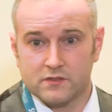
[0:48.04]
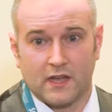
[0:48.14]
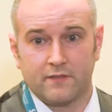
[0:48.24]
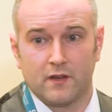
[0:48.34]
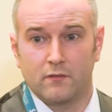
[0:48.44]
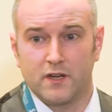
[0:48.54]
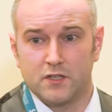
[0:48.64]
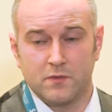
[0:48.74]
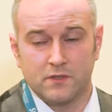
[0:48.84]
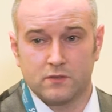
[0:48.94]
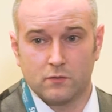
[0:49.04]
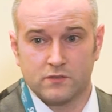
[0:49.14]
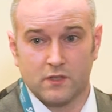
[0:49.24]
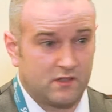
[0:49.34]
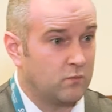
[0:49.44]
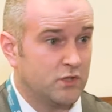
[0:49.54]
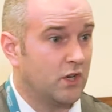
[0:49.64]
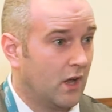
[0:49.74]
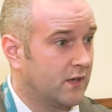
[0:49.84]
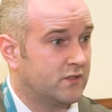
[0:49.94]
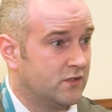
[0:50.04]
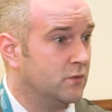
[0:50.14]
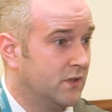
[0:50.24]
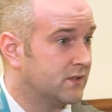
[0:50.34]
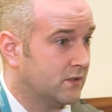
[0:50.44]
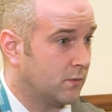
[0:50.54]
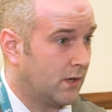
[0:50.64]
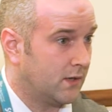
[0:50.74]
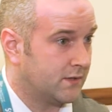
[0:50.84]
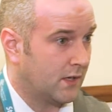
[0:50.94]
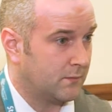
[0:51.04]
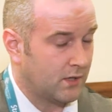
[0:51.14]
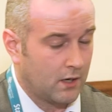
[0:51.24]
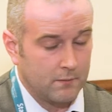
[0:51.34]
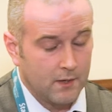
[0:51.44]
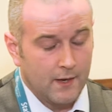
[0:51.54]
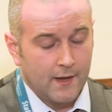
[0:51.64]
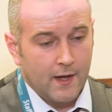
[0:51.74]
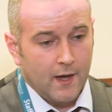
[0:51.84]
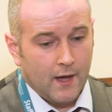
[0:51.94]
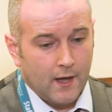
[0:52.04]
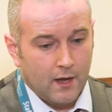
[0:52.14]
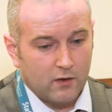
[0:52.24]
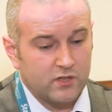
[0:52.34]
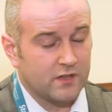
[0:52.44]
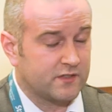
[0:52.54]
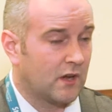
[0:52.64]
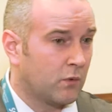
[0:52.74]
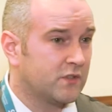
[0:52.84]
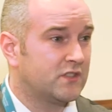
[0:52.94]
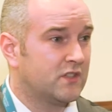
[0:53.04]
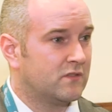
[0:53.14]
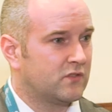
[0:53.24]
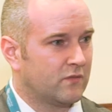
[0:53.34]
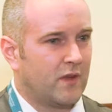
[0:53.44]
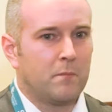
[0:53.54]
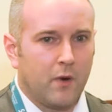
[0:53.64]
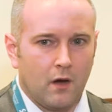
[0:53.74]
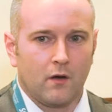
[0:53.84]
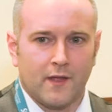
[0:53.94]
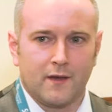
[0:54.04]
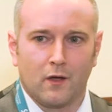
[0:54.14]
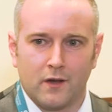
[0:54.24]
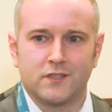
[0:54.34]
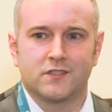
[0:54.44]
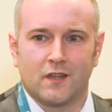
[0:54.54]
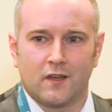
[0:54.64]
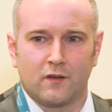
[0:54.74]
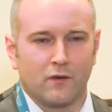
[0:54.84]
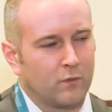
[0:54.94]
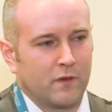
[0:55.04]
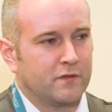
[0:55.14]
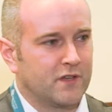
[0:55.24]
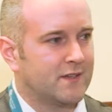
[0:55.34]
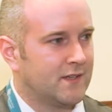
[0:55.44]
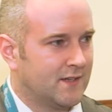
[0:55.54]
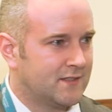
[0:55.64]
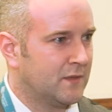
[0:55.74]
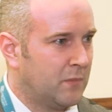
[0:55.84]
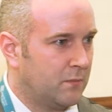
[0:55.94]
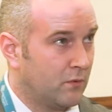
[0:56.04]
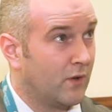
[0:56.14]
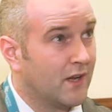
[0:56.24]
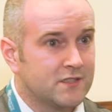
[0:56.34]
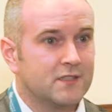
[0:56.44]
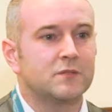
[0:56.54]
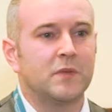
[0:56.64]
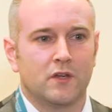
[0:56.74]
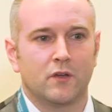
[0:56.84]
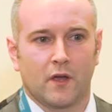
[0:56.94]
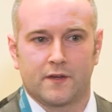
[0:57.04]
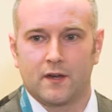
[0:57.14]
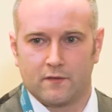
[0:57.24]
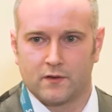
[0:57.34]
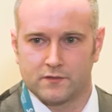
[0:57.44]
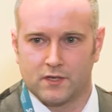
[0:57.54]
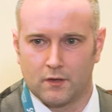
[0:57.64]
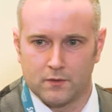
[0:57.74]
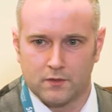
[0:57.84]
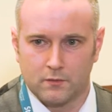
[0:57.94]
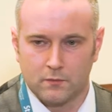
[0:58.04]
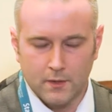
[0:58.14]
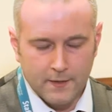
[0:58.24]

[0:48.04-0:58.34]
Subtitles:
staffing arrangements, and also said, would you like to do this as well at the same time? I just have to say, I wanted to sort of impart that knowledge that I got. One of those idealistic people thought, actually, this would be a good idea if I was to go and do